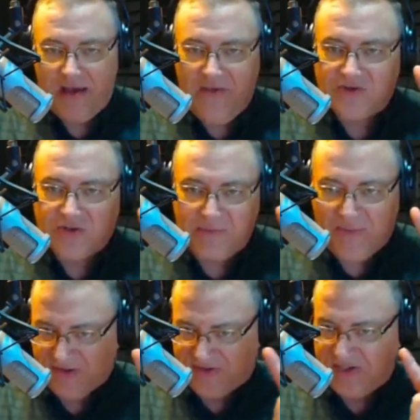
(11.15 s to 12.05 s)
I've actually
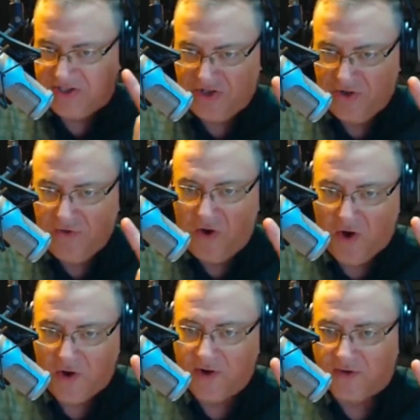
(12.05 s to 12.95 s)
posted two
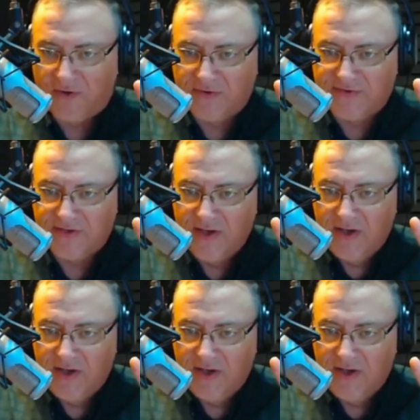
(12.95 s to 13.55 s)
articles